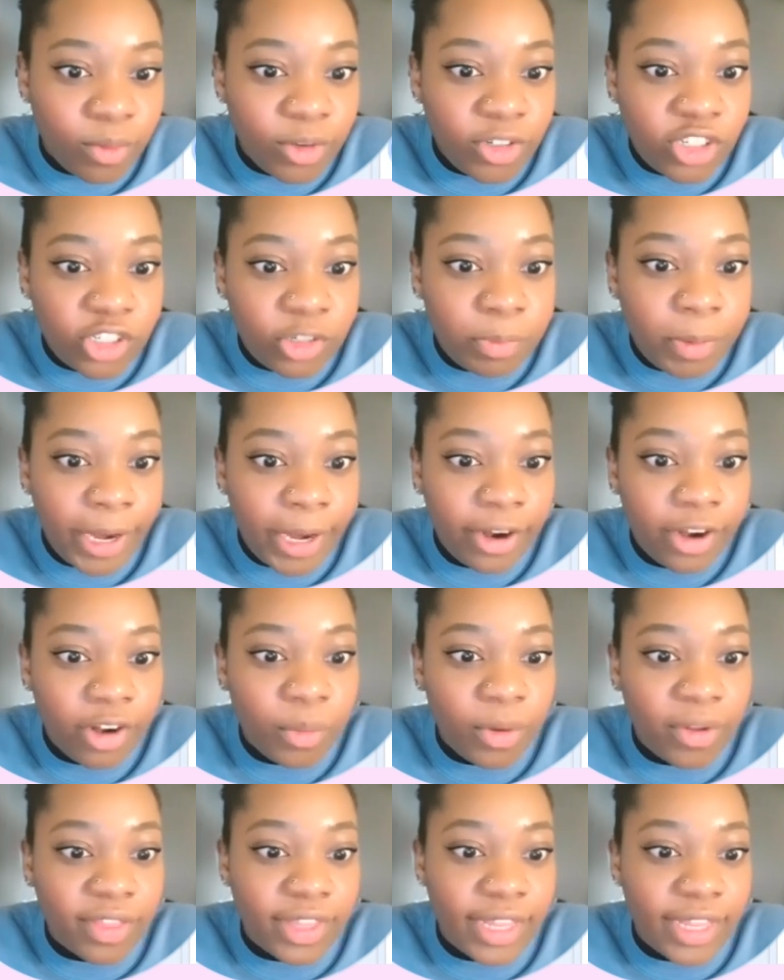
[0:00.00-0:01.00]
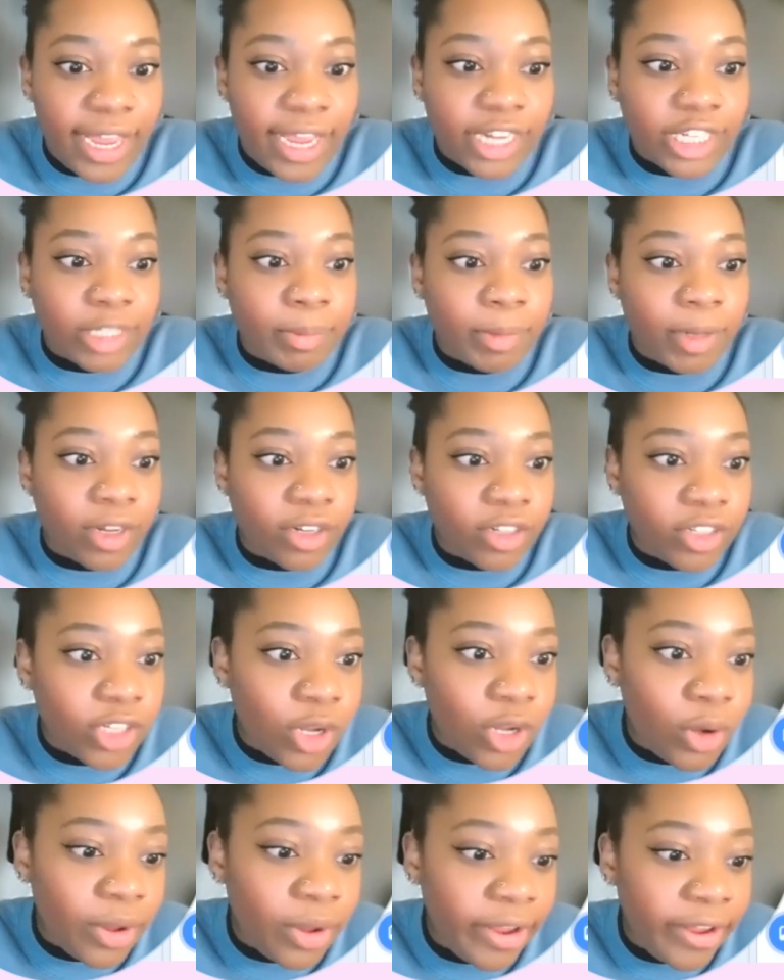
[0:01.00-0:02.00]
which is paired with the ask block.
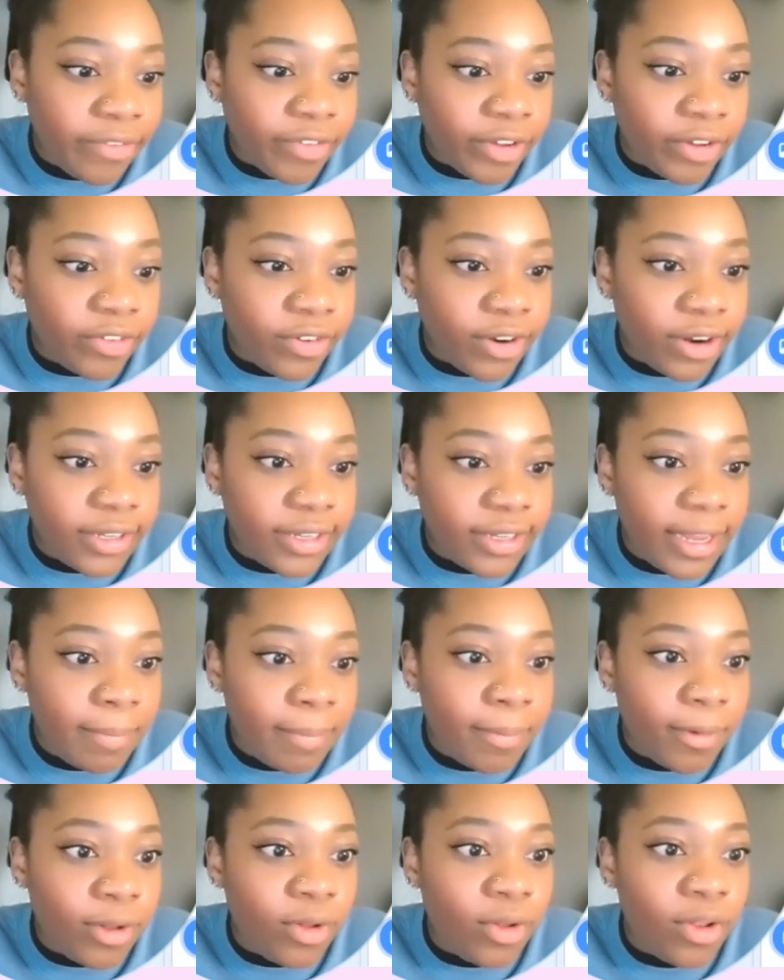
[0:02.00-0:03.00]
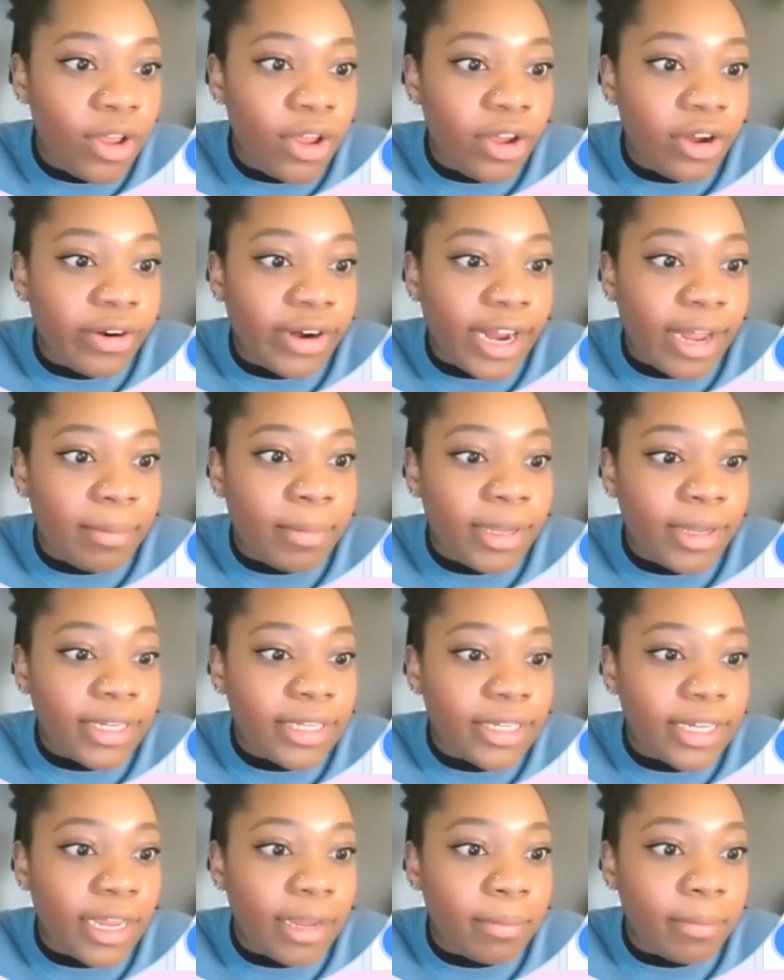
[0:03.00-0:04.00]
So if I, for example, grab a
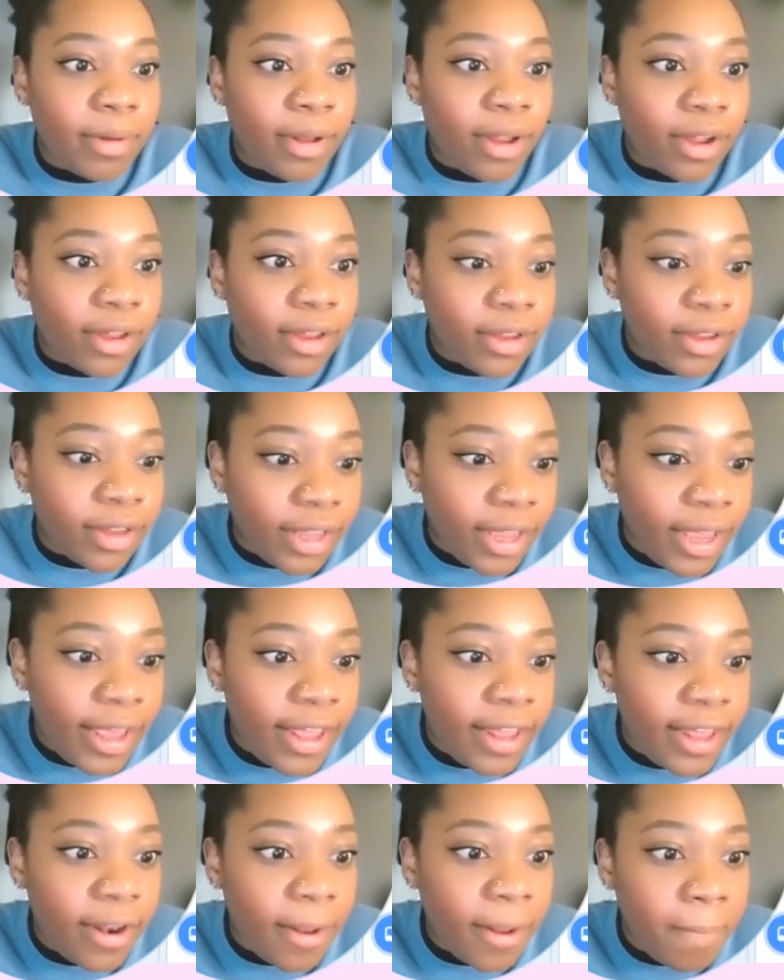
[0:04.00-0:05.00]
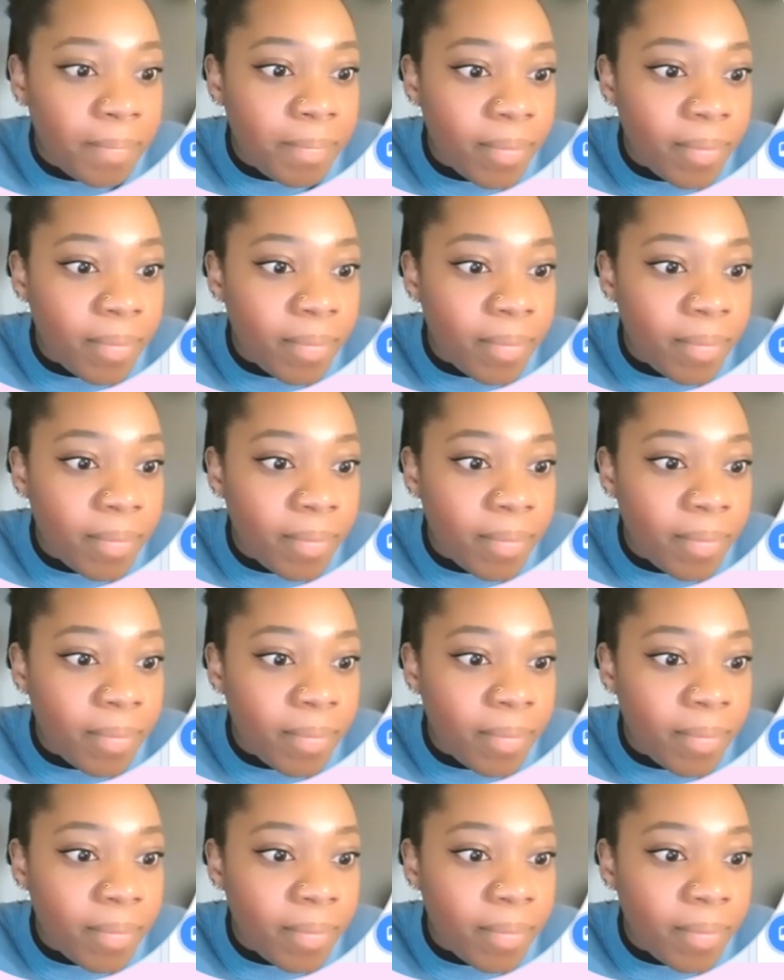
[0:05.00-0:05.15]
say block again,